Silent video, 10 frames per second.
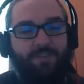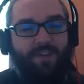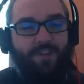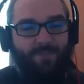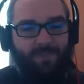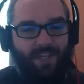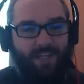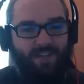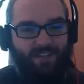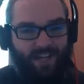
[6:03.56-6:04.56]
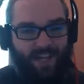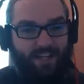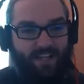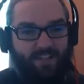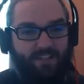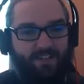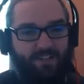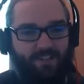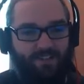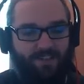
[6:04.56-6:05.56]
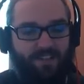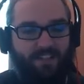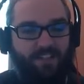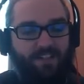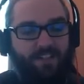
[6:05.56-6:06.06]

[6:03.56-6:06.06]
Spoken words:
of a nightmare, like headache kind of striker.